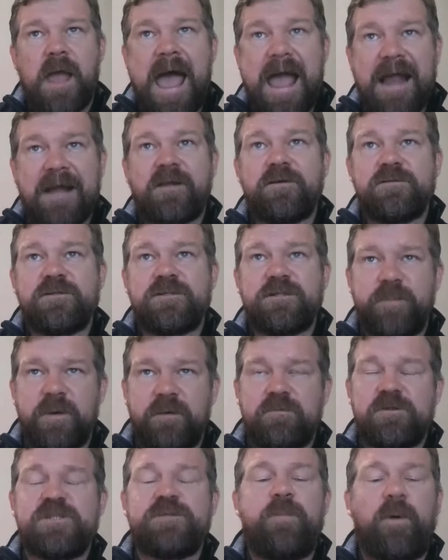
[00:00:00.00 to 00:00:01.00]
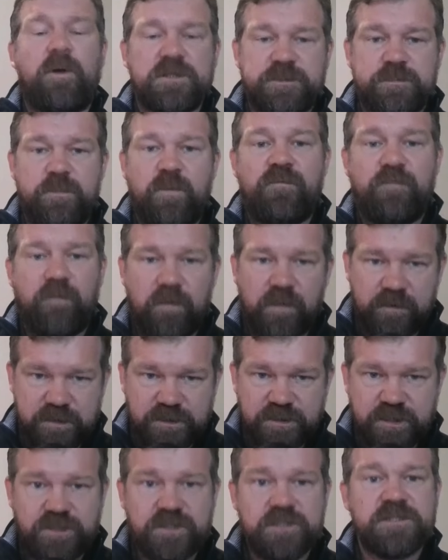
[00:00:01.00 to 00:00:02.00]
actors to be responsible for their
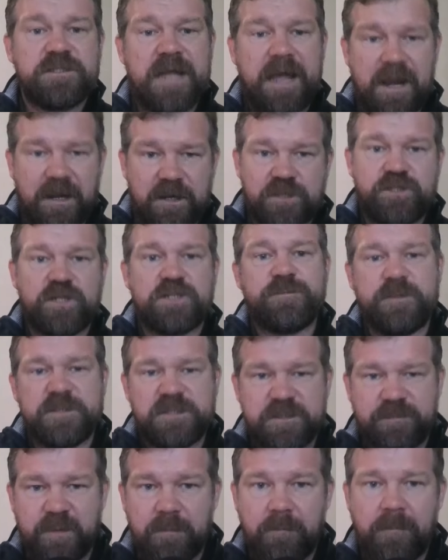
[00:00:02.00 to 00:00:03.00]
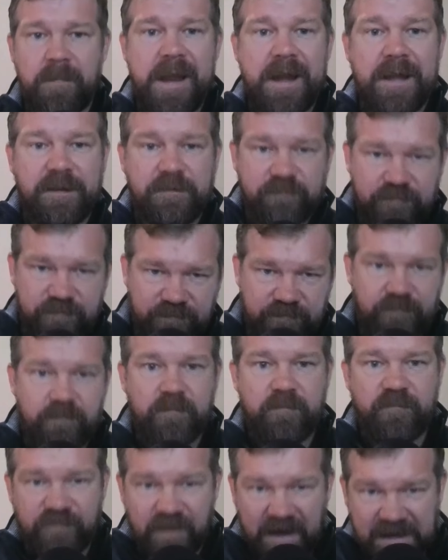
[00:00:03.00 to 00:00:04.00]
decisions and adjustments to be made f
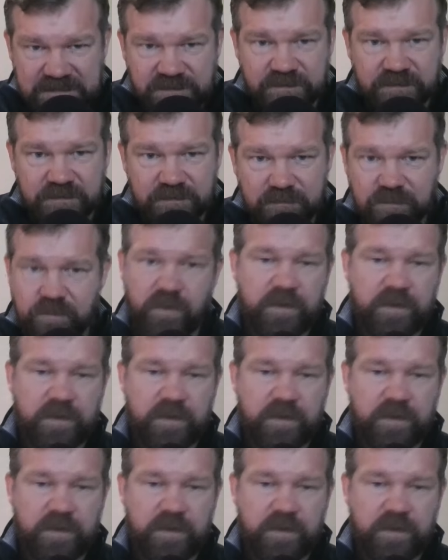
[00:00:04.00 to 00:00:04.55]
faster.